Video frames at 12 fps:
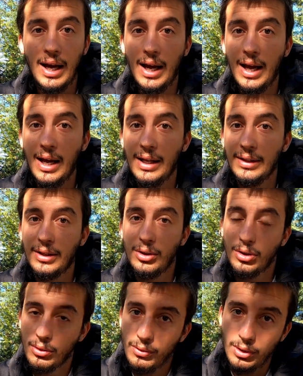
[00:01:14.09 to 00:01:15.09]
and
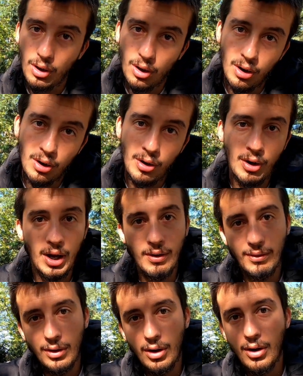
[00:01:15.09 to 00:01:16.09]
you will earn, I will